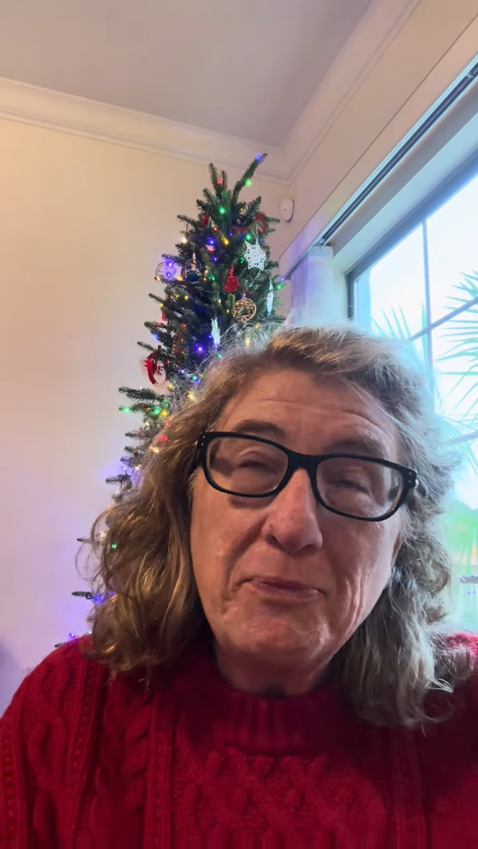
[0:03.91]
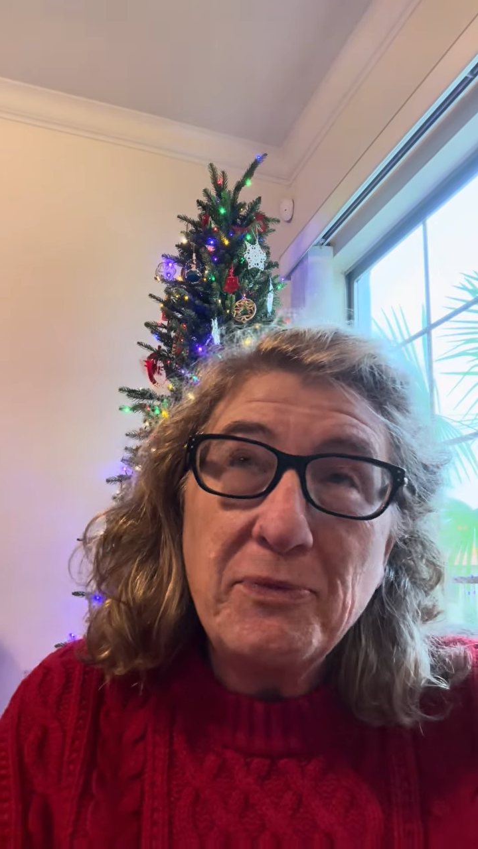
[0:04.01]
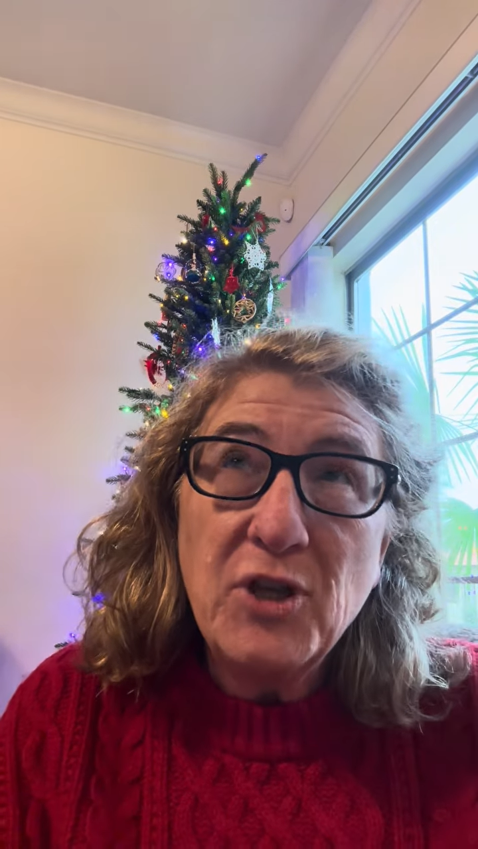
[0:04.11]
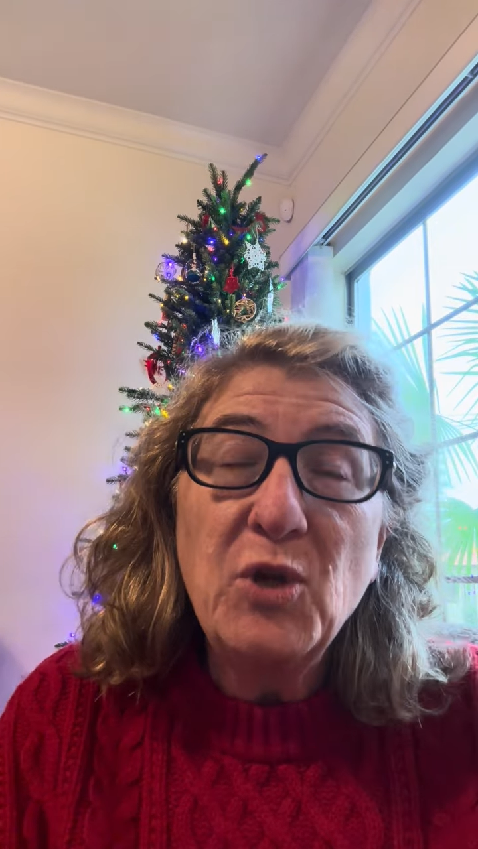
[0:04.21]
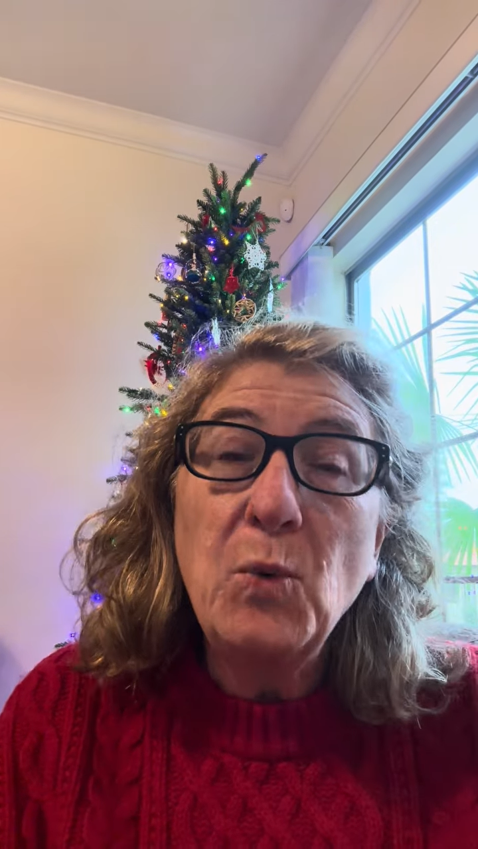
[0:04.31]

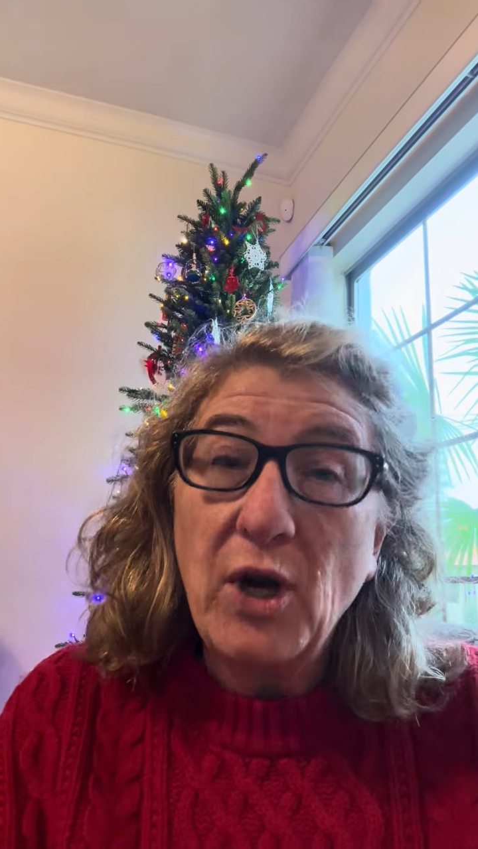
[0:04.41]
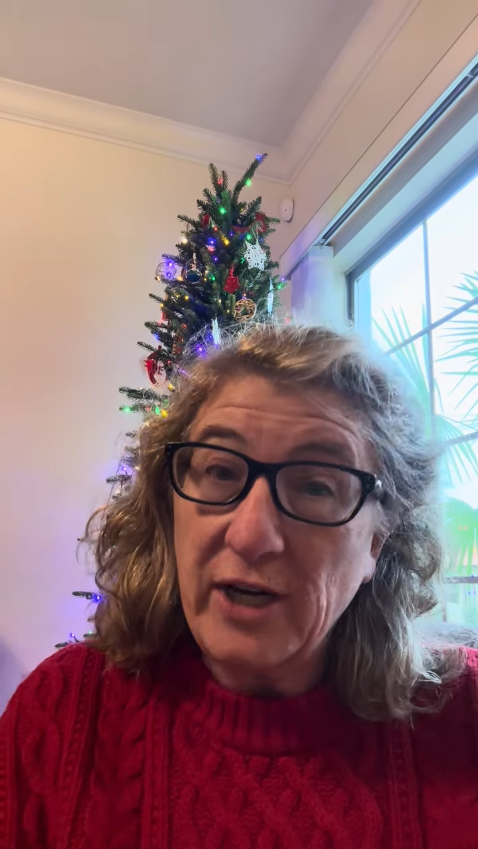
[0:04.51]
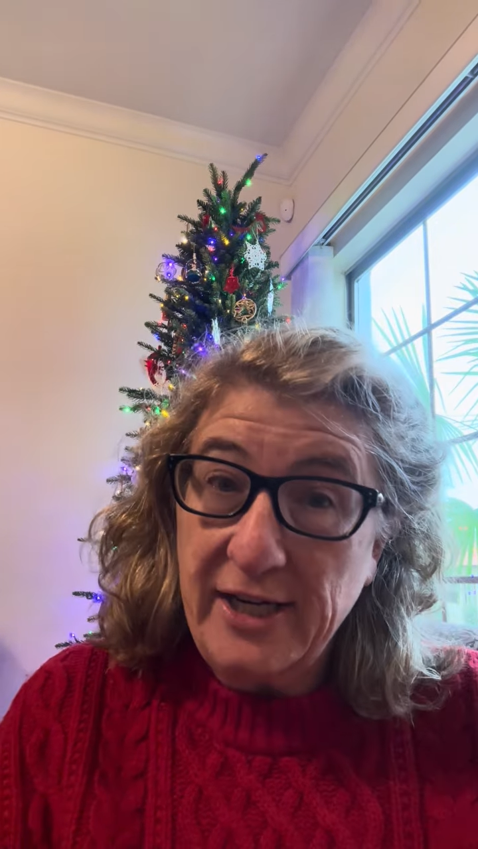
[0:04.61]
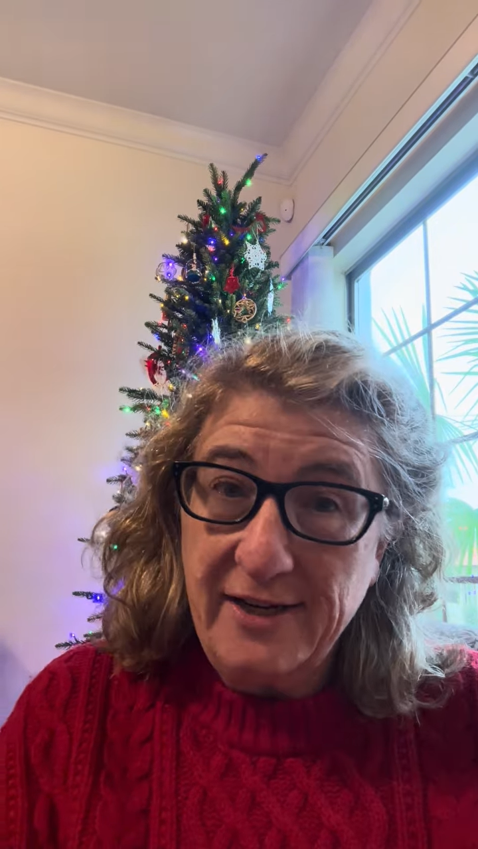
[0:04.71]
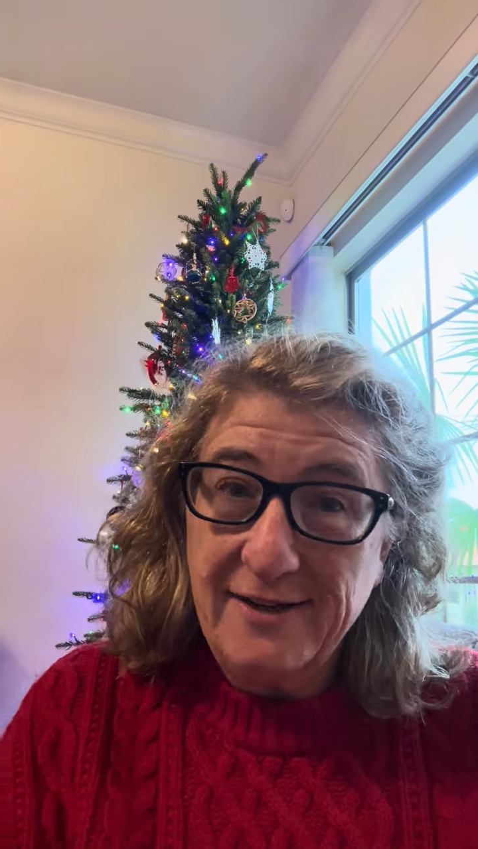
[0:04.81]
you are
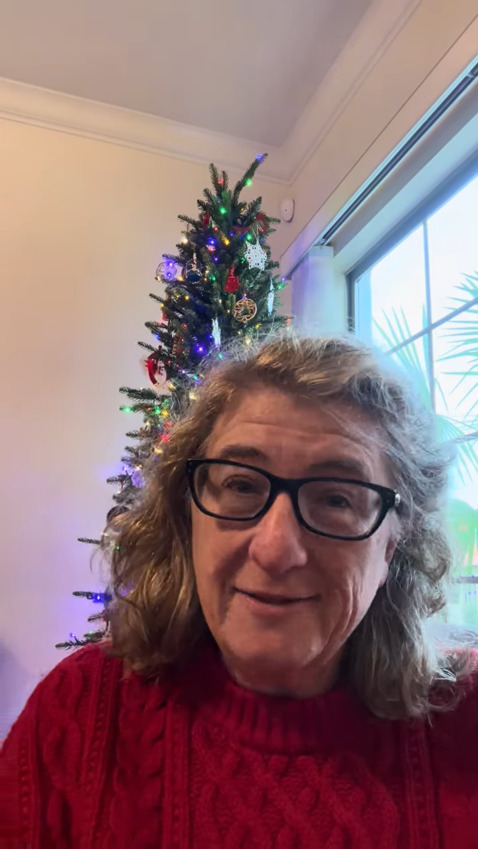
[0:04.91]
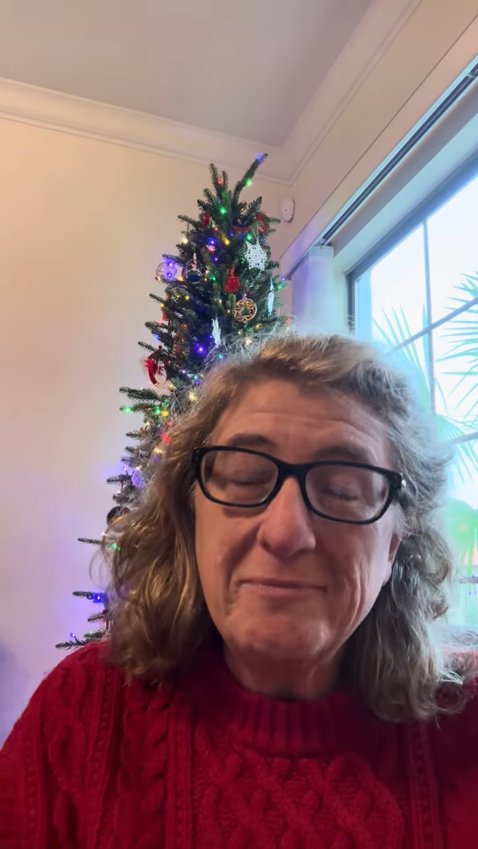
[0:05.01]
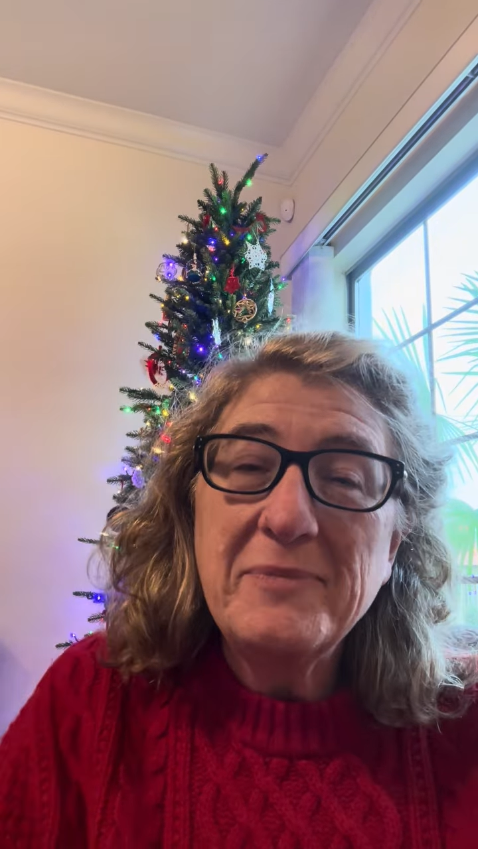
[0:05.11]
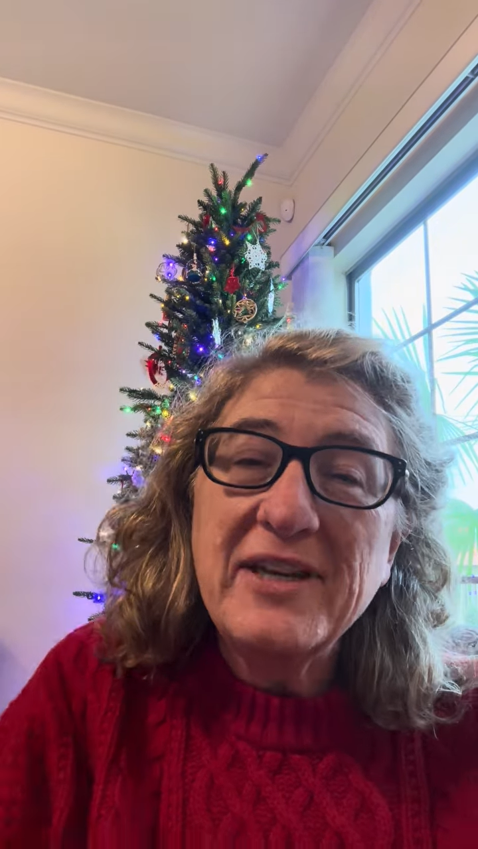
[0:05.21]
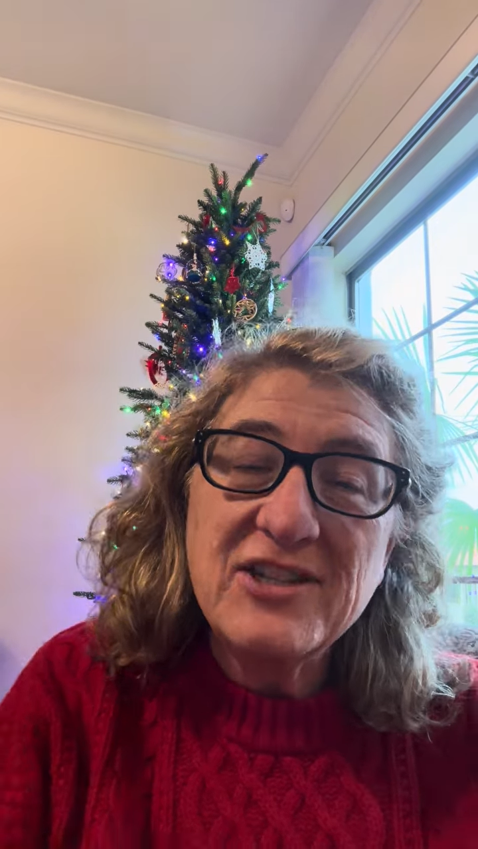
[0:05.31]
here
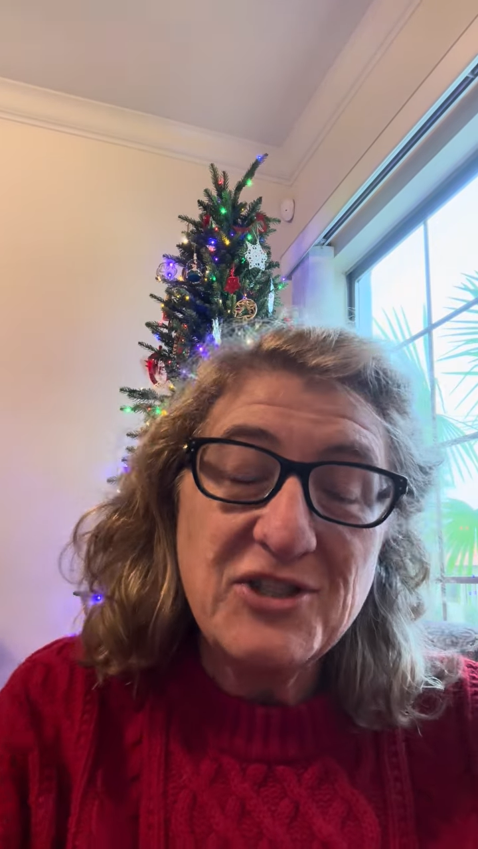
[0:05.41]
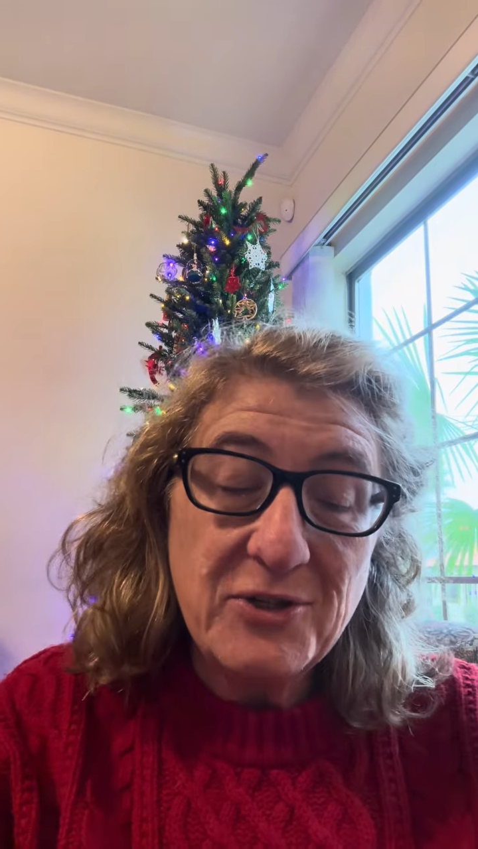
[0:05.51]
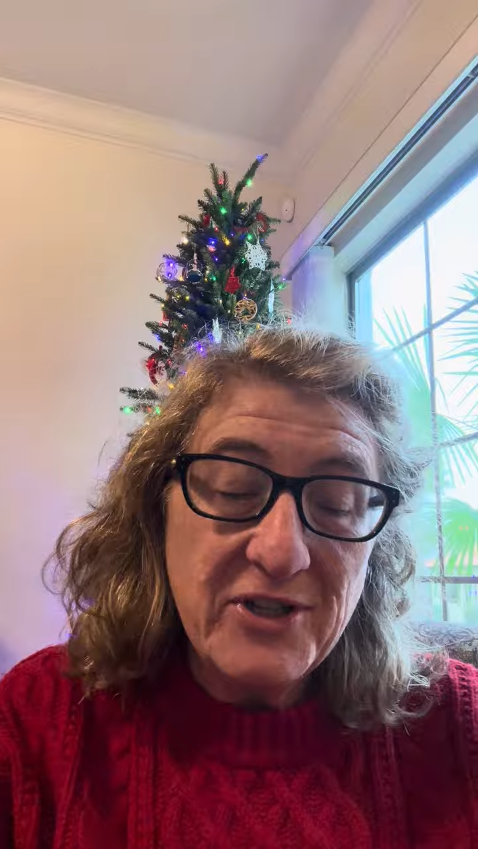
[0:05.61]
because you're